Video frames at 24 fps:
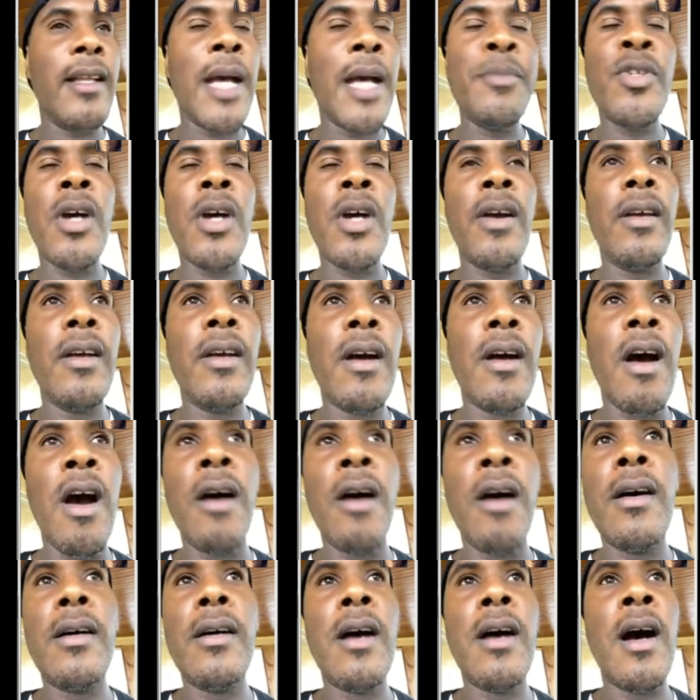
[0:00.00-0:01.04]
I'm sorry,
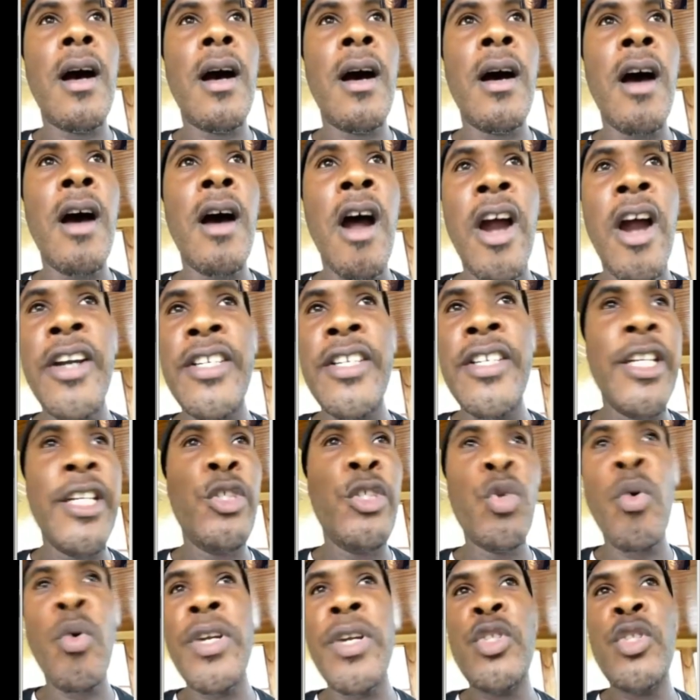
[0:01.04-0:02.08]
RD
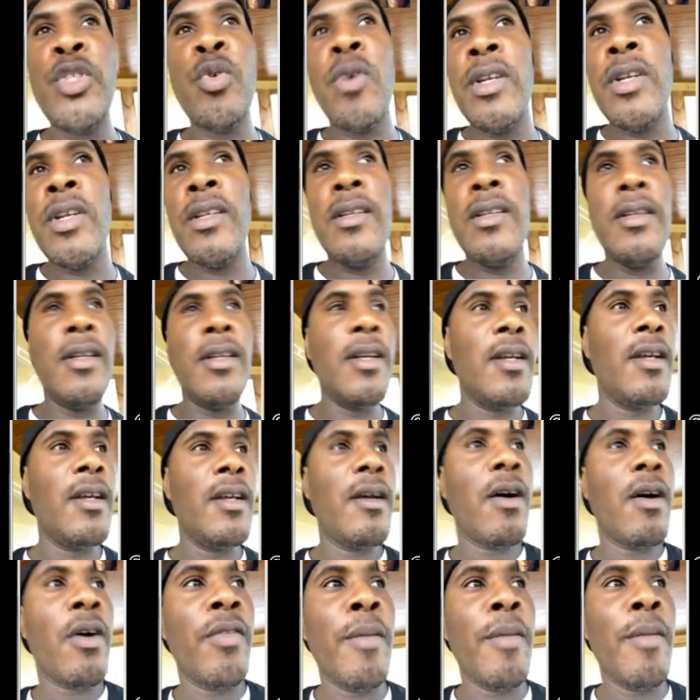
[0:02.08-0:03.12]
2020
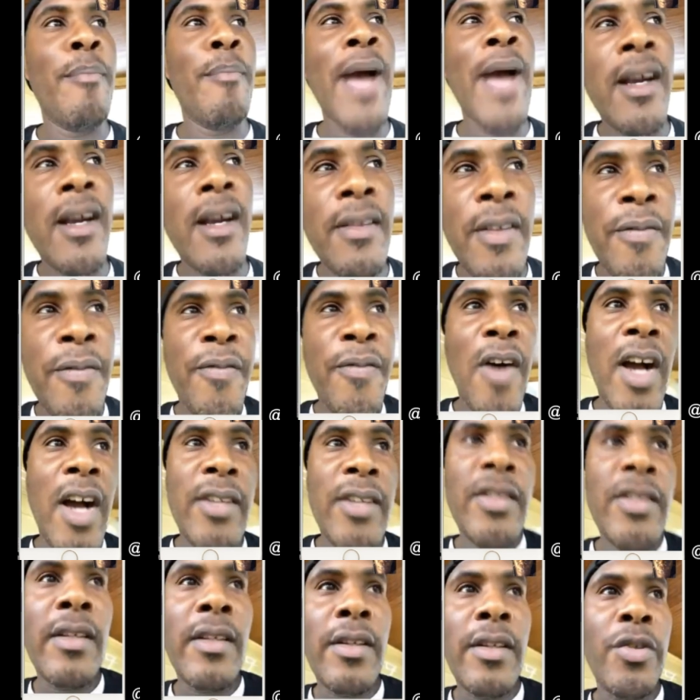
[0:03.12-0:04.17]
on the back of the
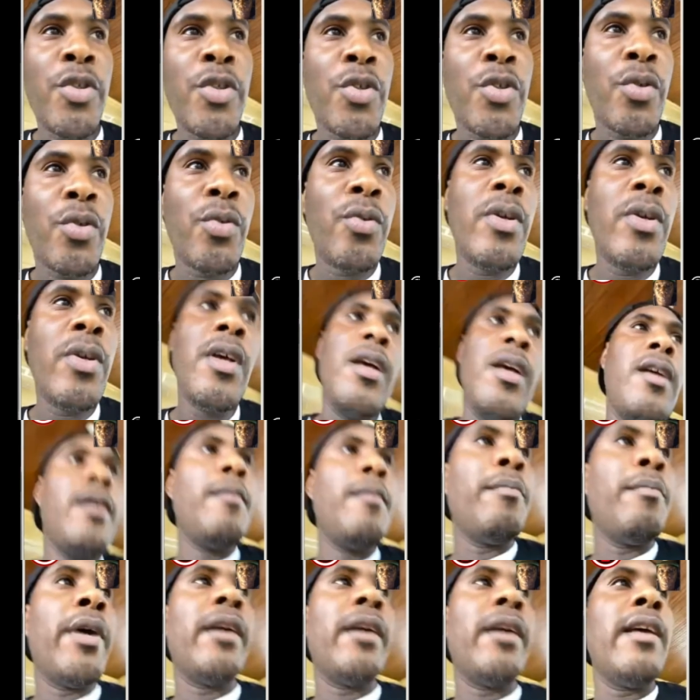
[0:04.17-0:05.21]
Foxing of the shoe.
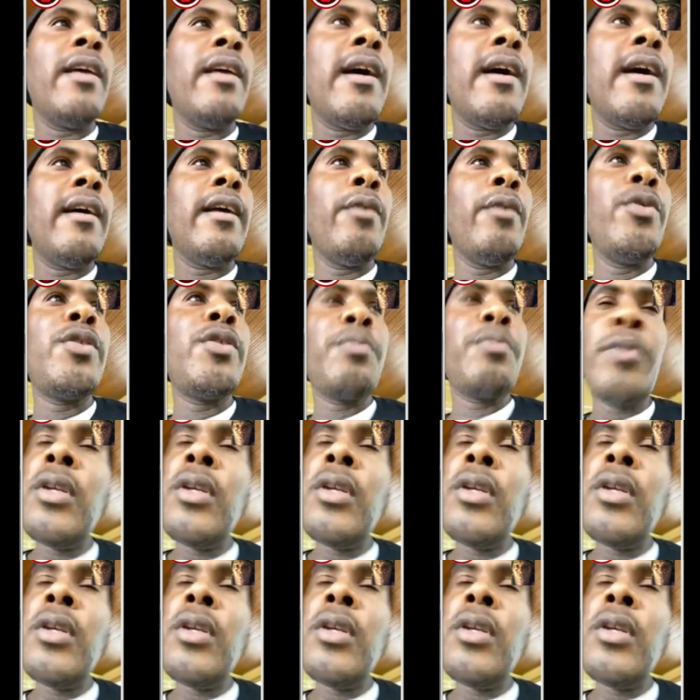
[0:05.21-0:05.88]
But it was